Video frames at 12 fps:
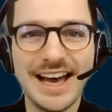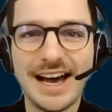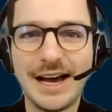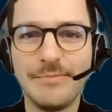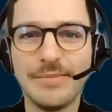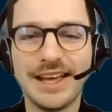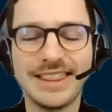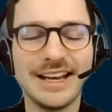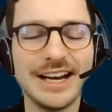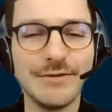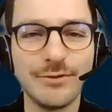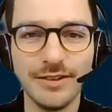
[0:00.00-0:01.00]
I
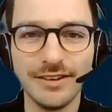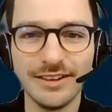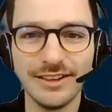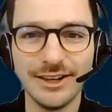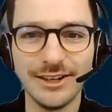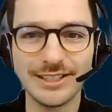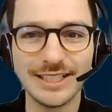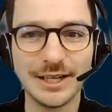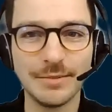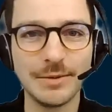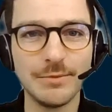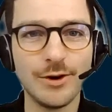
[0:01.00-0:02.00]
think I've learned a
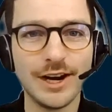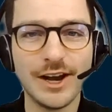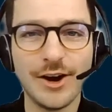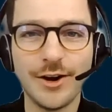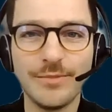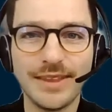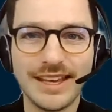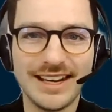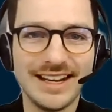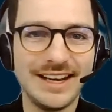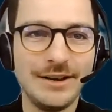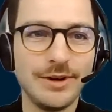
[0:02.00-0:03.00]
little bit more, and I hope
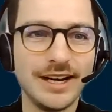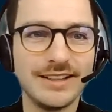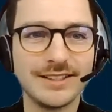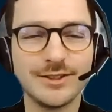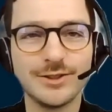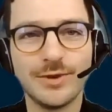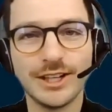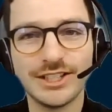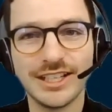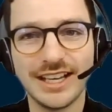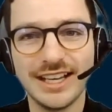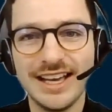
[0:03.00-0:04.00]
that anyone else who's
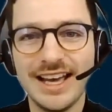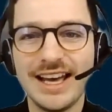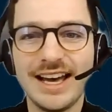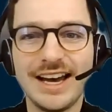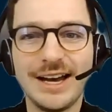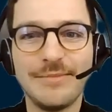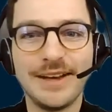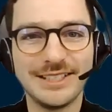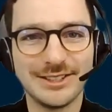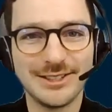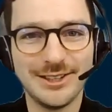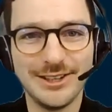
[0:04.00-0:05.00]
watching
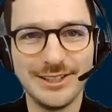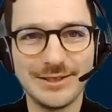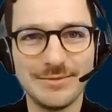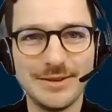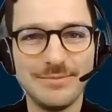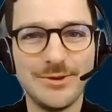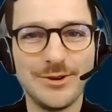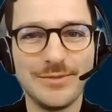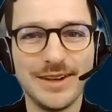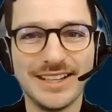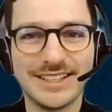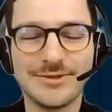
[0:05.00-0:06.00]
has also learned a bit more
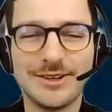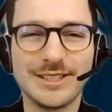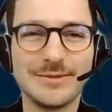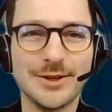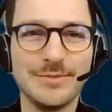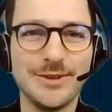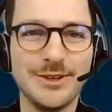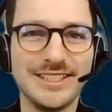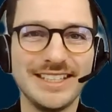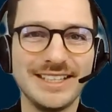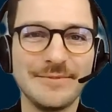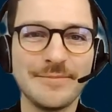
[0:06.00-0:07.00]
about quantum
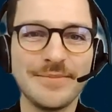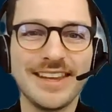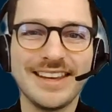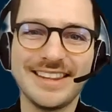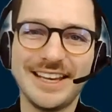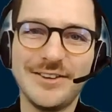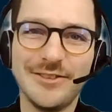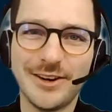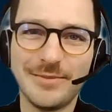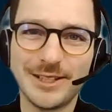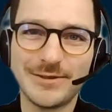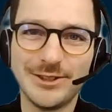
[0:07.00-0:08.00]
computing. Thank you
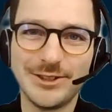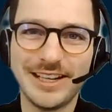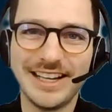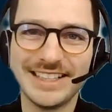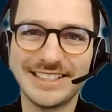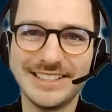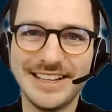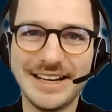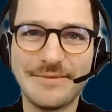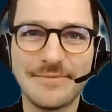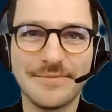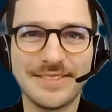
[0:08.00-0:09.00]
very much for joining us
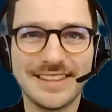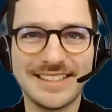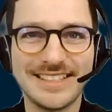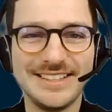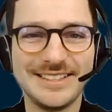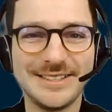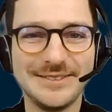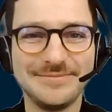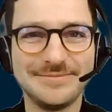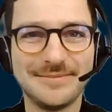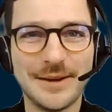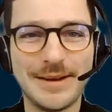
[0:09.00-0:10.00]
today. See you soon.
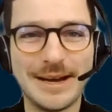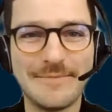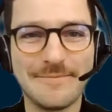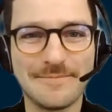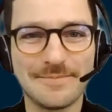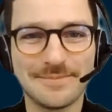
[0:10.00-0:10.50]
Bye-bye.